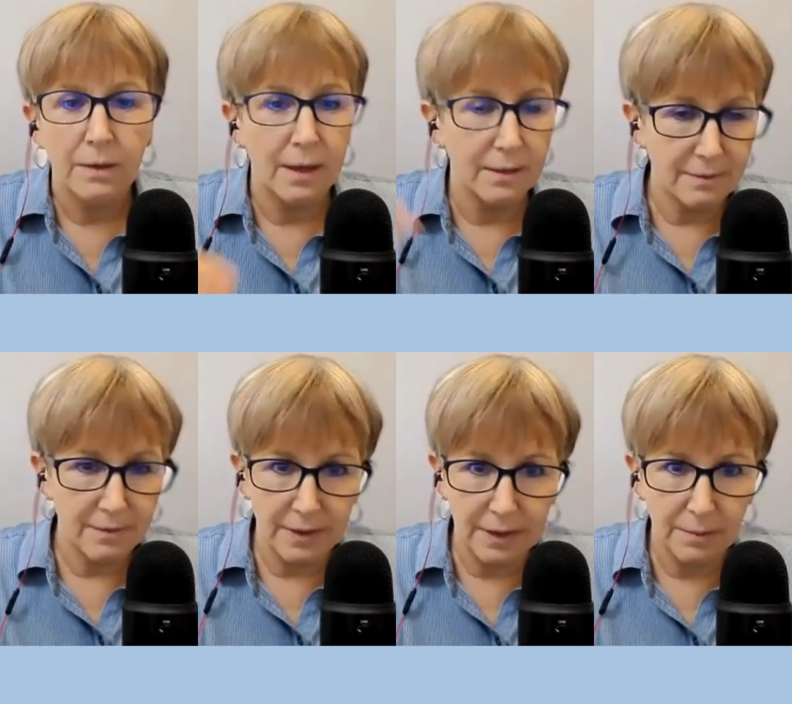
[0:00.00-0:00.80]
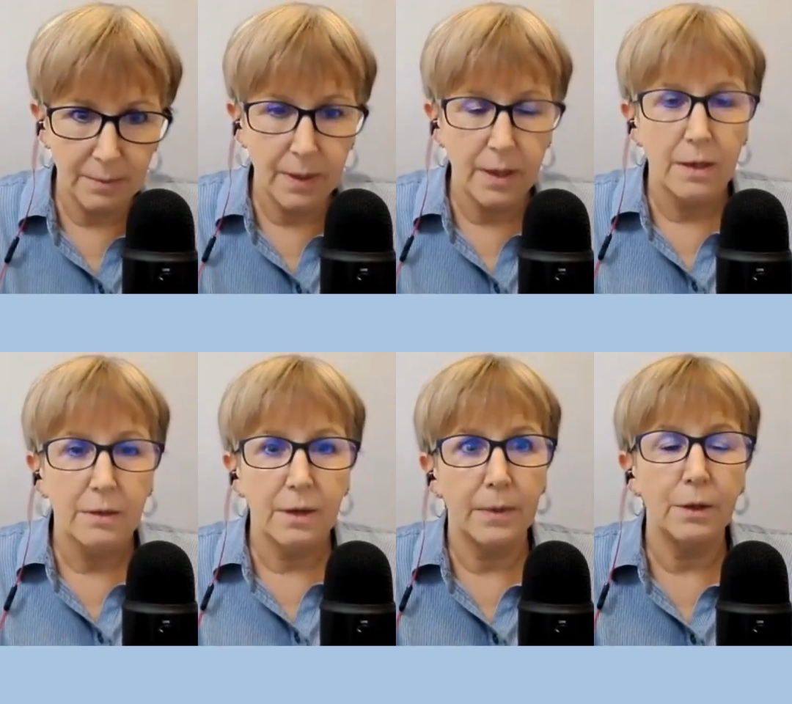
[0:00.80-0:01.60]
can't sleep,
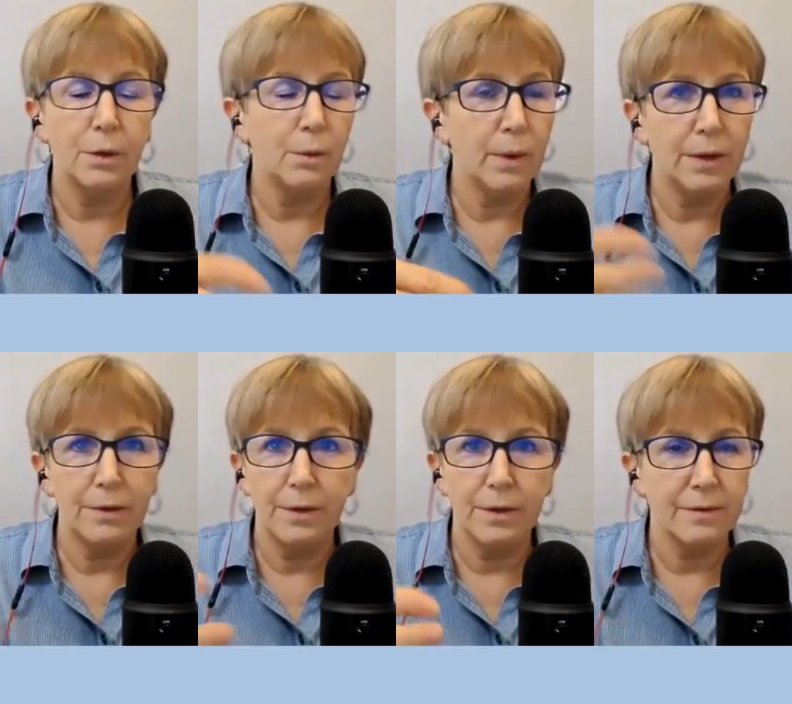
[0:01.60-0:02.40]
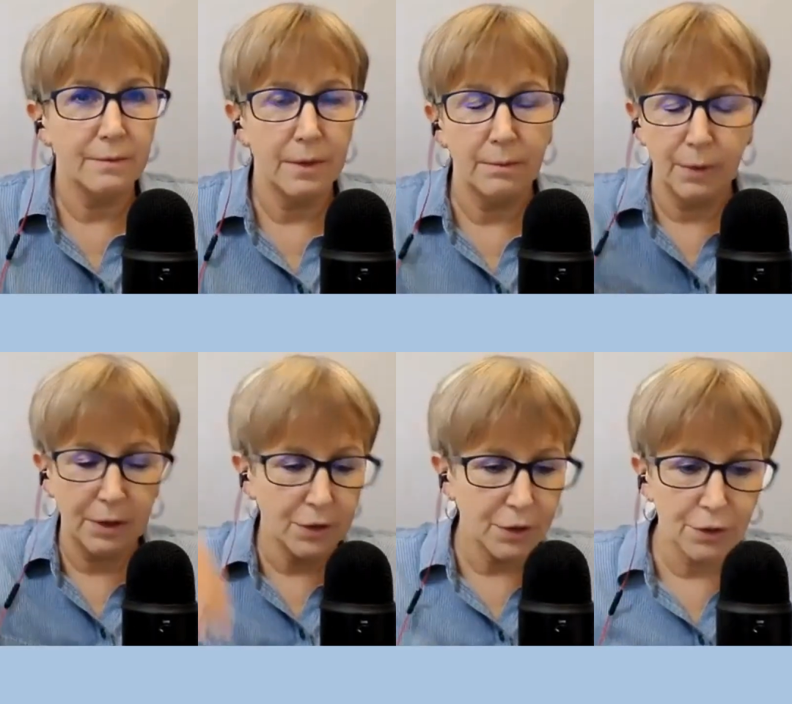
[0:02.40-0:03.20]
whether it's
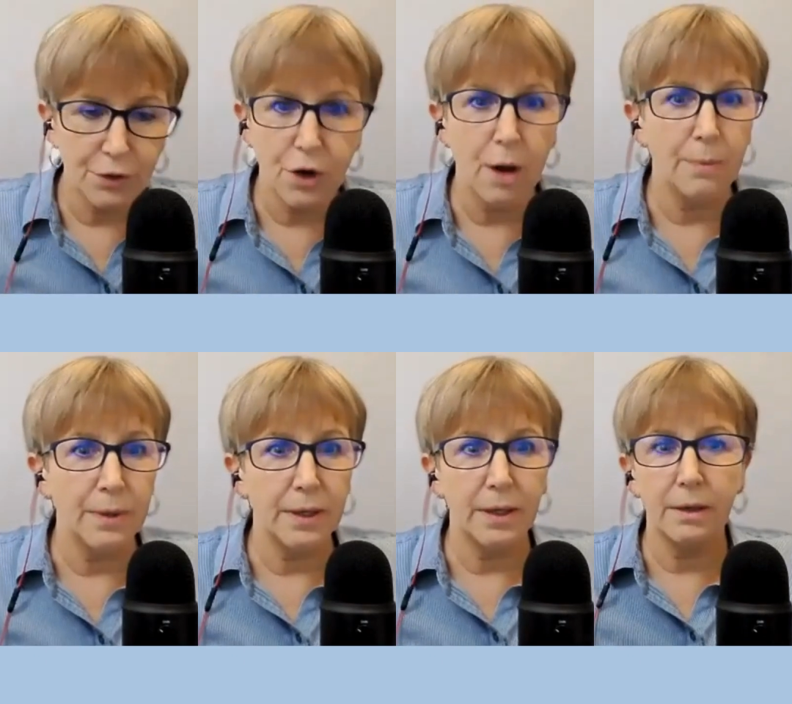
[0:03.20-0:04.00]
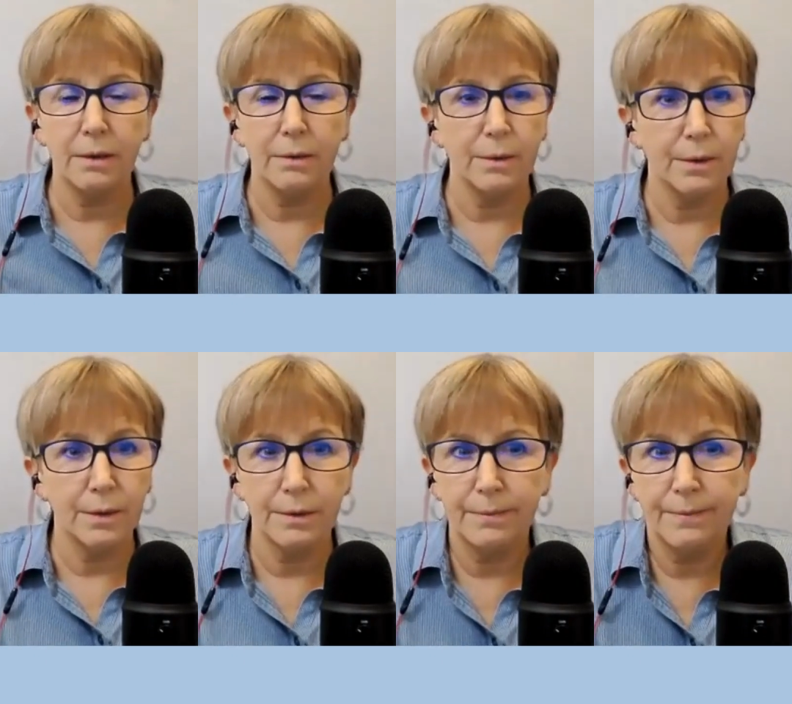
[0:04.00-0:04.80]
blood sugar dropping
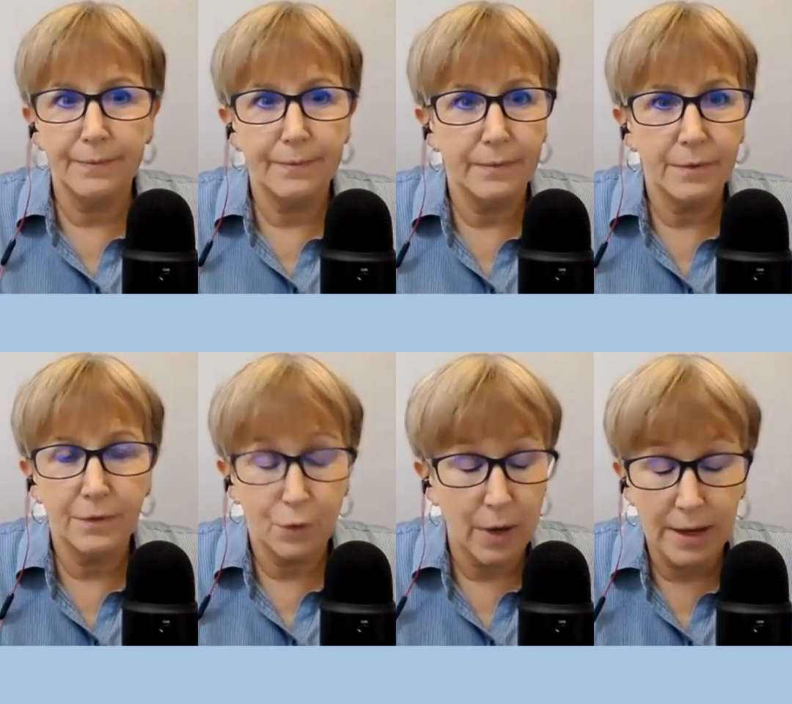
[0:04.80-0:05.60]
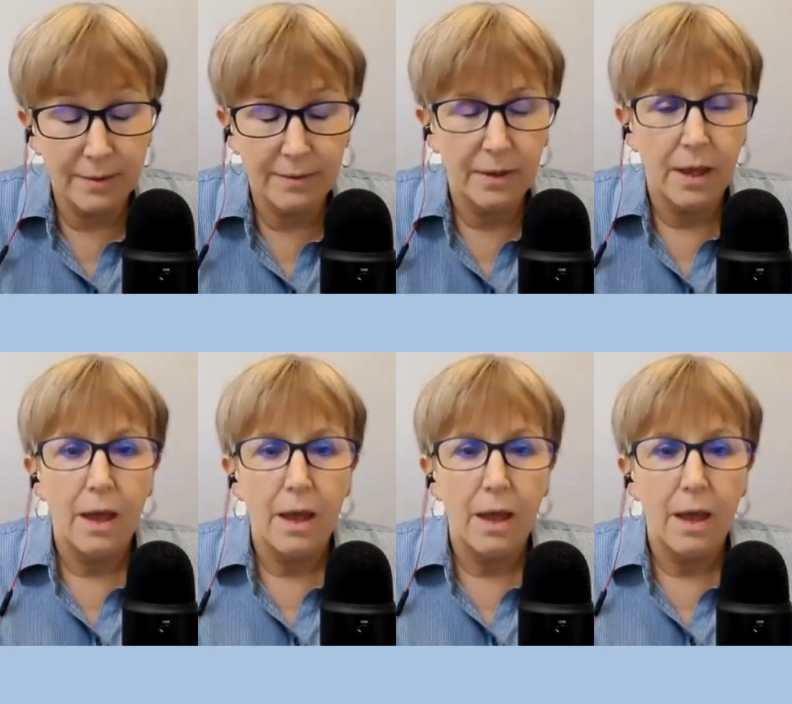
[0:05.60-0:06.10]
or stress.